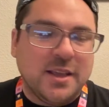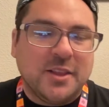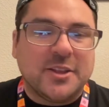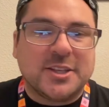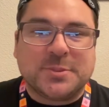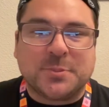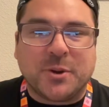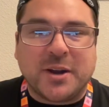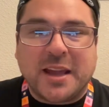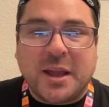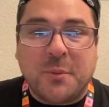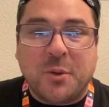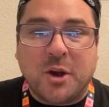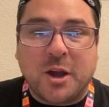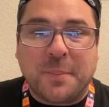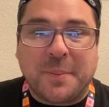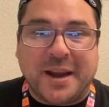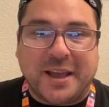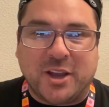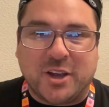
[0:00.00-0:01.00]
This morning I woke
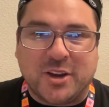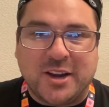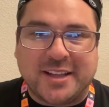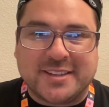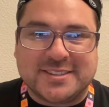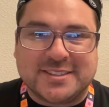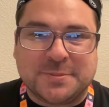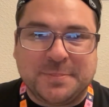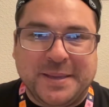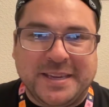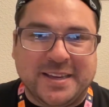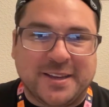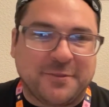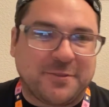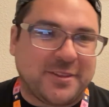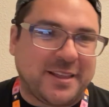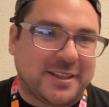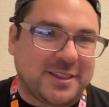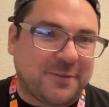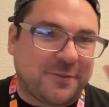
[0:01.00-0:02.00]
up and I could not speak
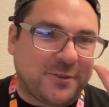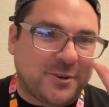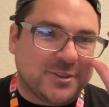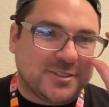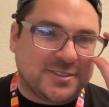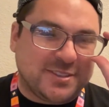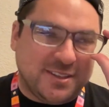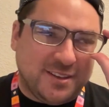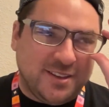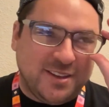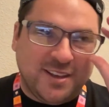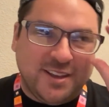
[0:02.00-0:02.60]
for like the first